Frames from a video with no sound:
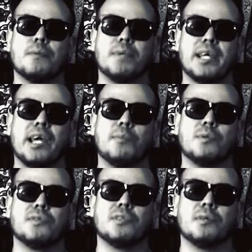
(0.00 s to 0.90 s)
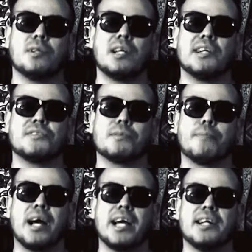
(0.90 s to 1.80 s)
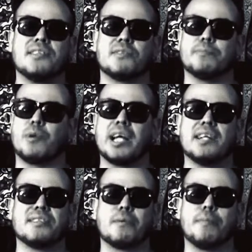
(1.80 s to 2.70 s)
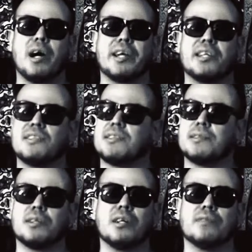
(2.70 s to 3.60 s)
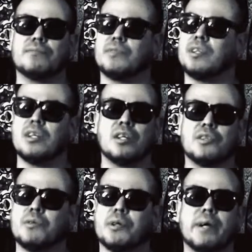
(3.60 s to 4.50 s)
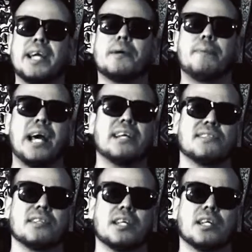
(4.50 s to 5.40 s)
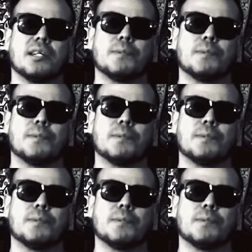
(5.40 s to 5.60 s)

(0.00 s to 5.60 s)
be able to utilize our minds, our brains, and our bodies to a great capacity.